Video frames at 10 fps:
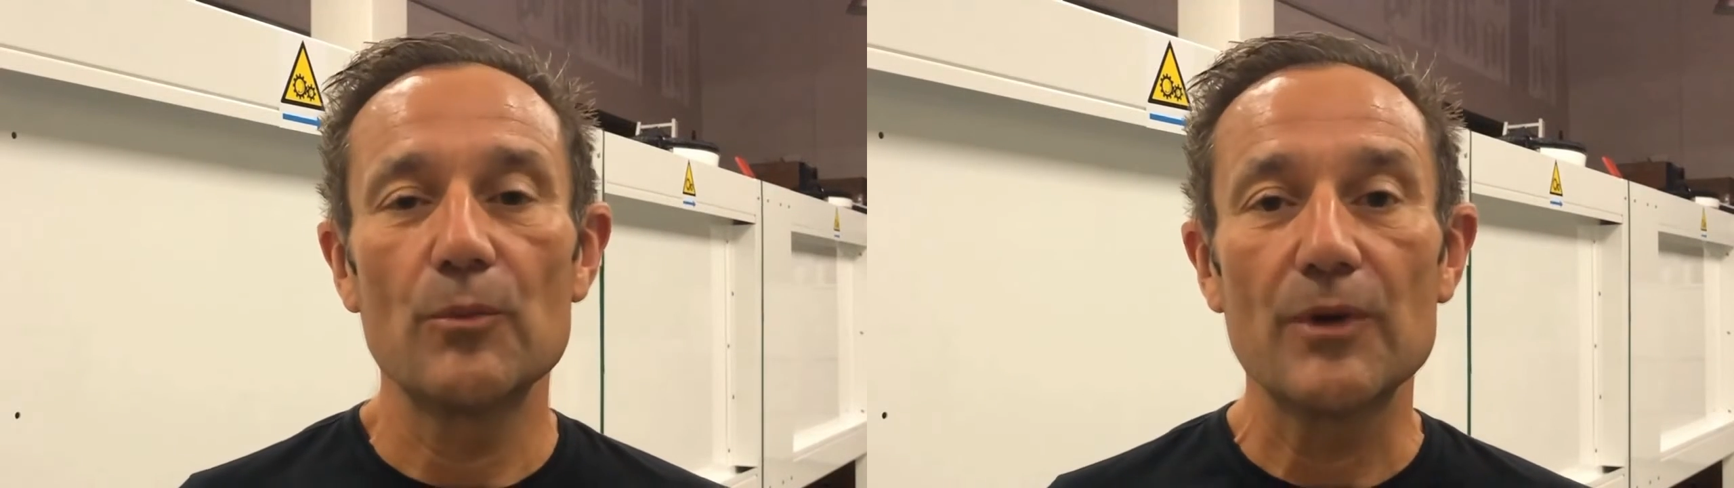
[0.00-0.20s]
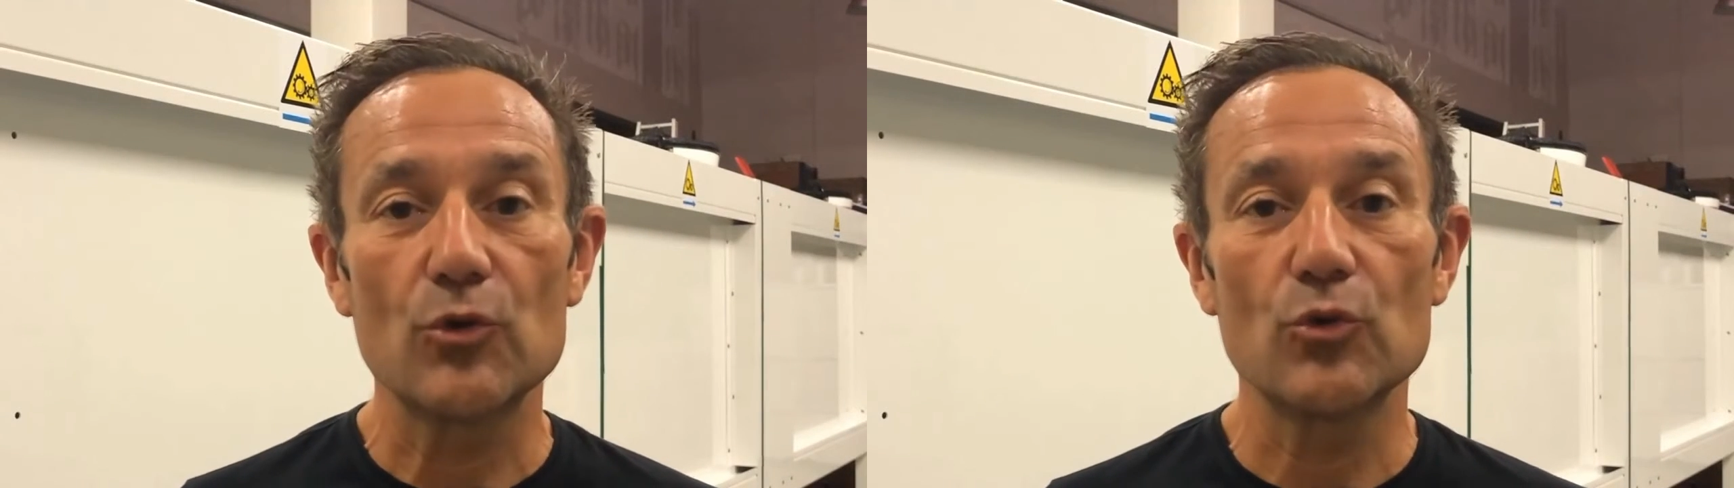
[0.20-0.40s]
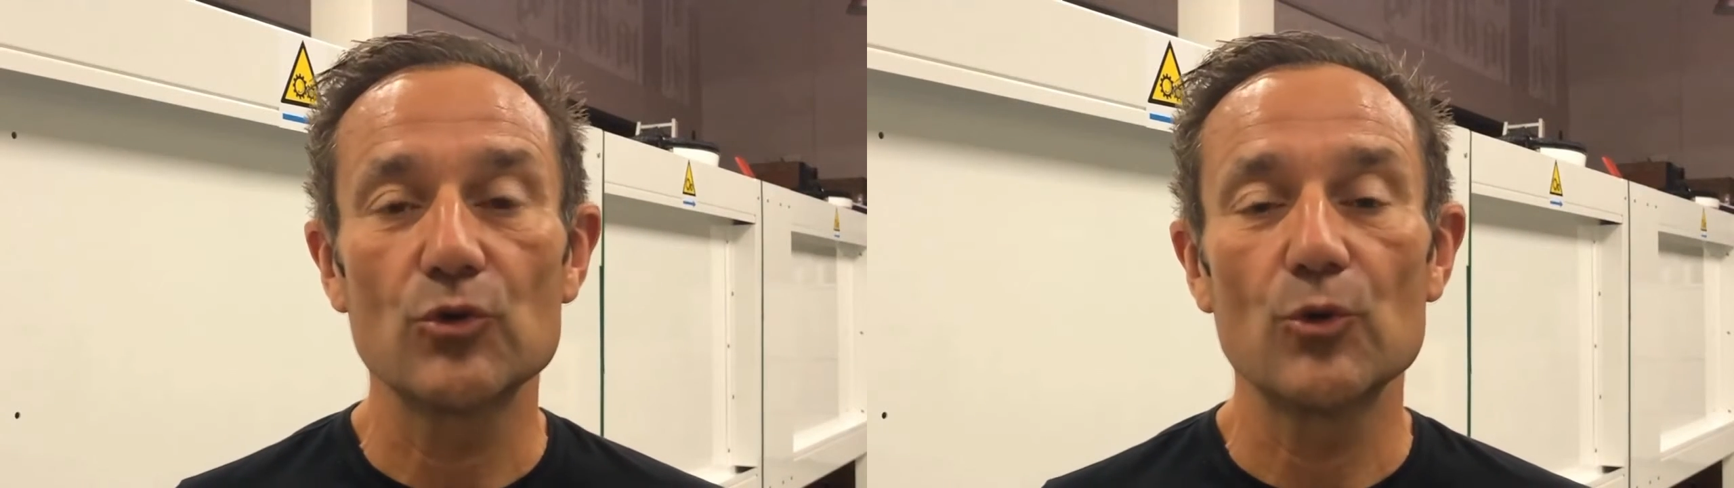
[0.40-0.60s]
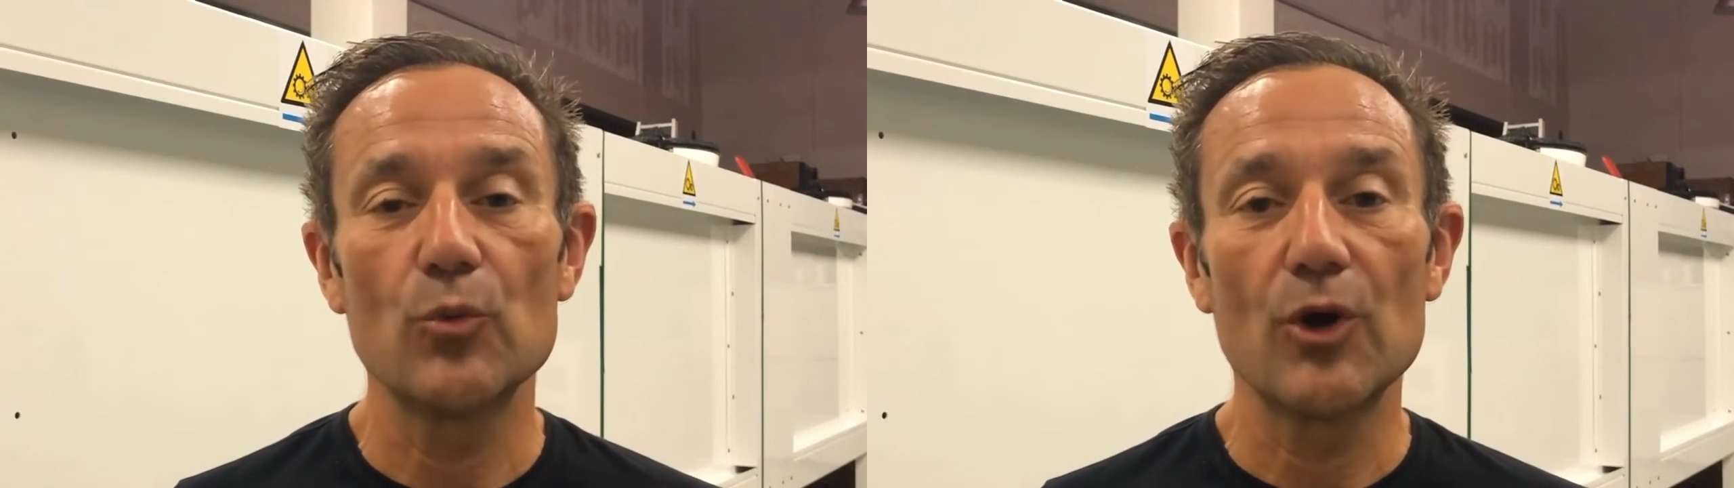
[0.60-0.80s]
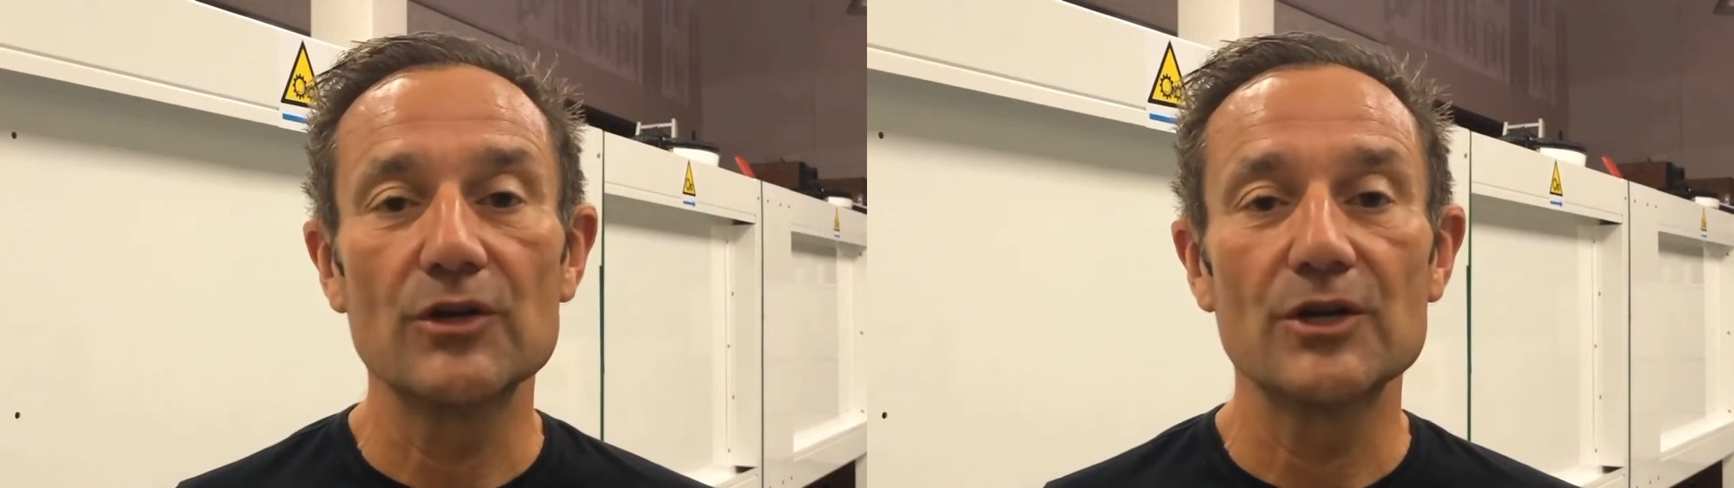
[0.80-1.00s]
When we cool
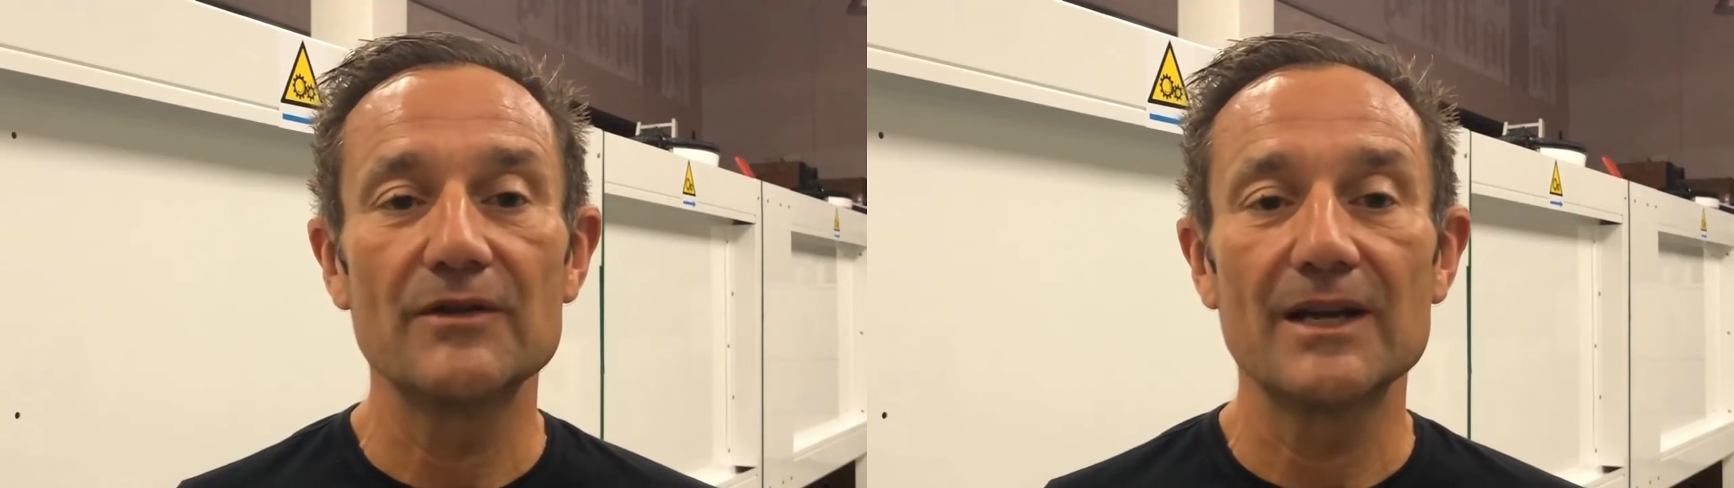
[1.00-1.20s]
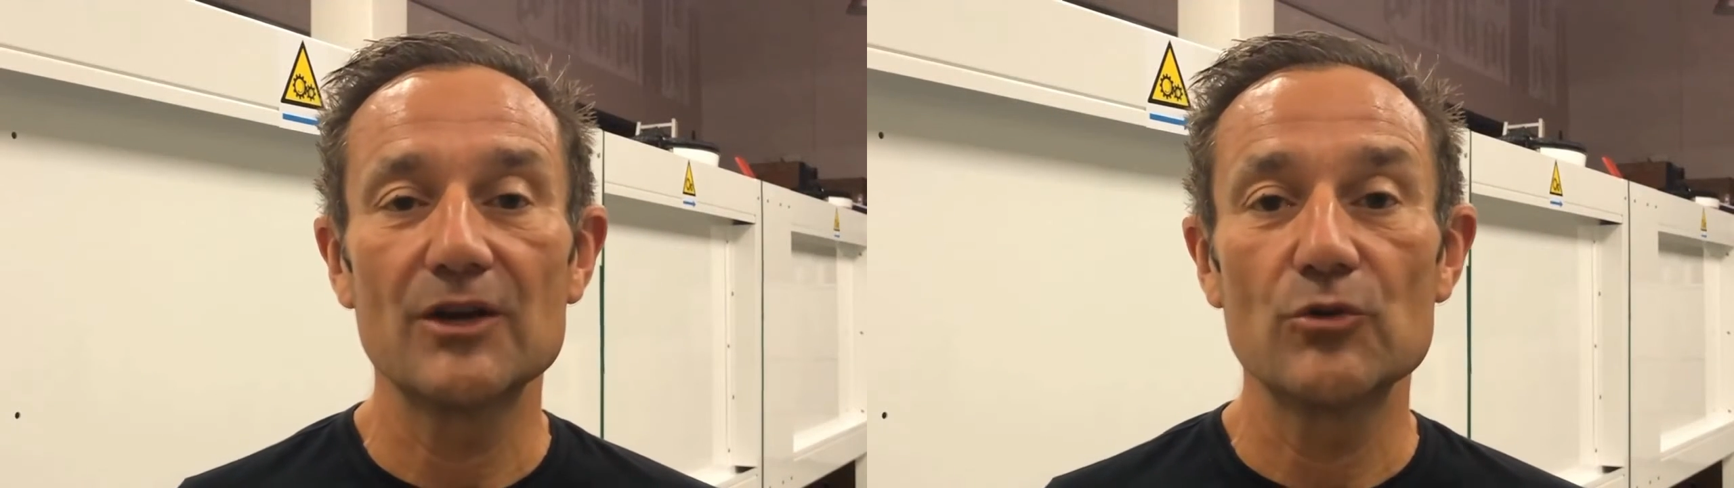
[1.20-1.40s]
the water of the